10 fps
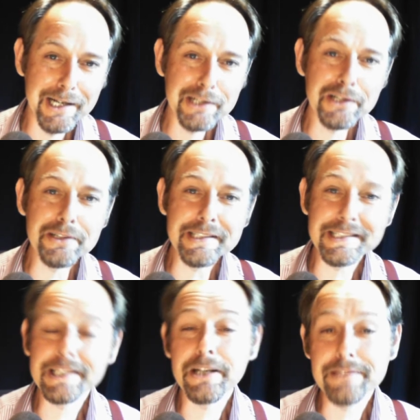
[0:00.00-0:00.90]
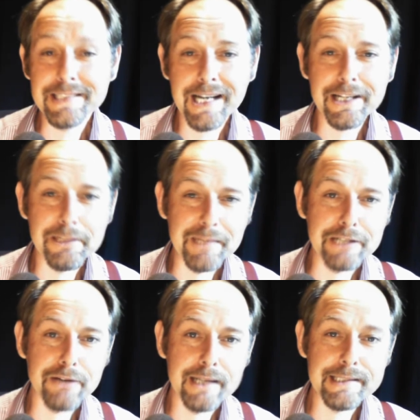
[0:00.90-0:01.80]
Calling the current economic
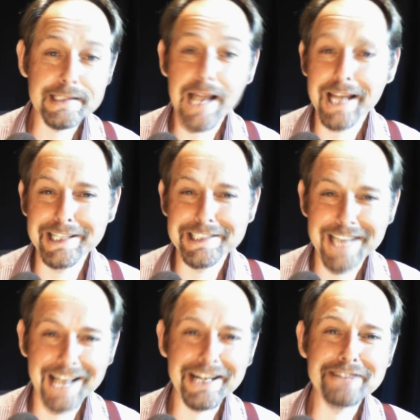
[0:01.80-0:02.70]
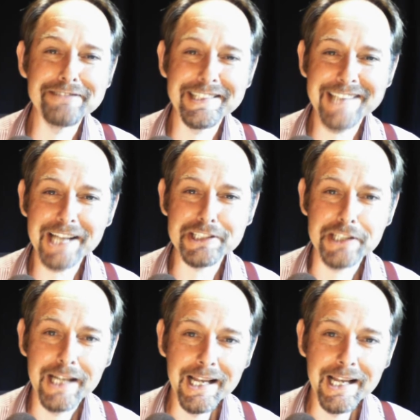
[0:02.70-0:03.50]
crisis a shallow recession